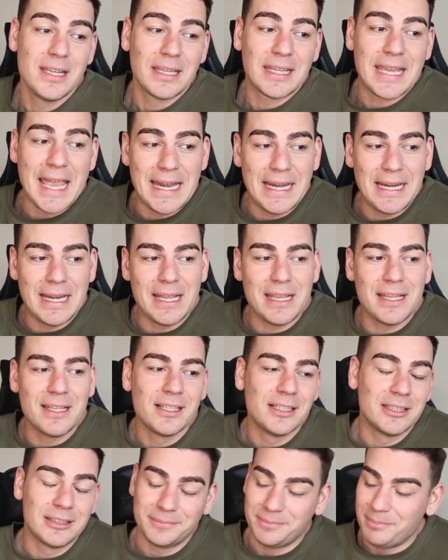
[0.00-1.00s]

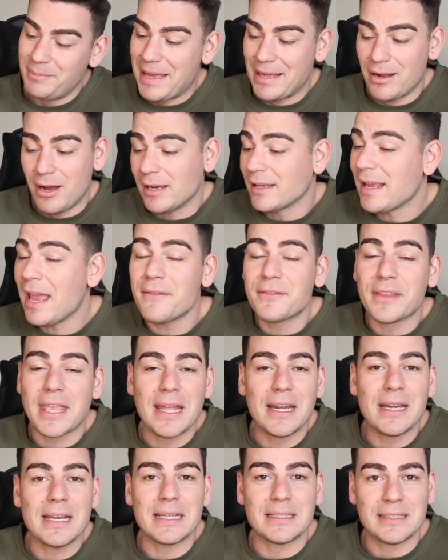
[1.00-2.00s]
Kennedy, man, I gave
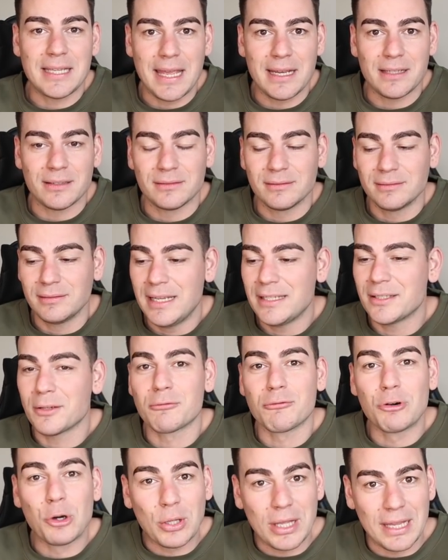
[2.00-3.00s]
Kennedy a ten. He's a
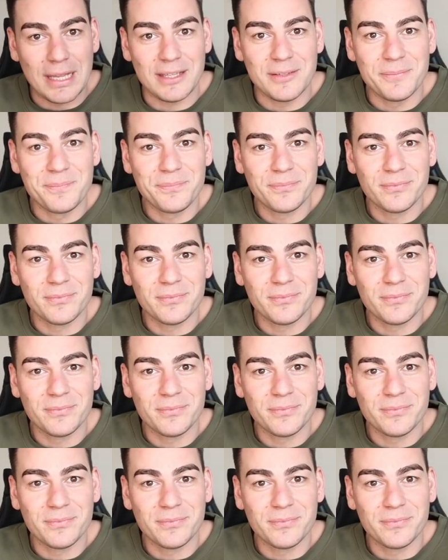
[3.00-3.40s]
rookie.